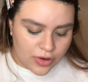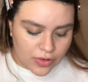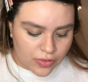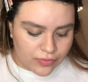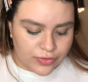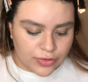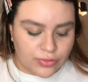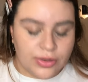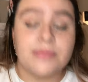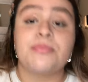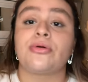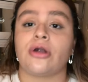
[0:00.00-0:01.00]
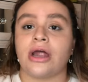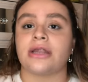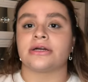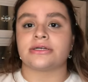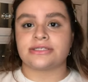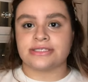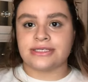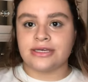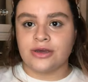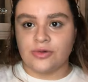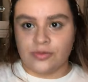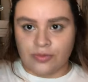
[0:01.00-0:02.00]
over cream products
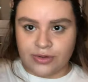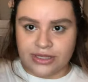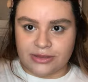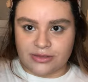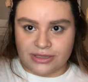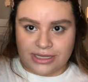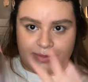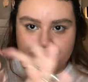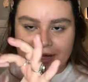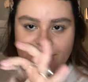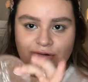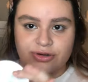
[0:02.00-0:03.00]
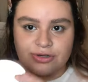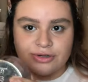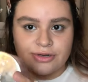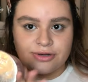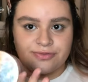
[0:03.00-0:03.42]
with like powder,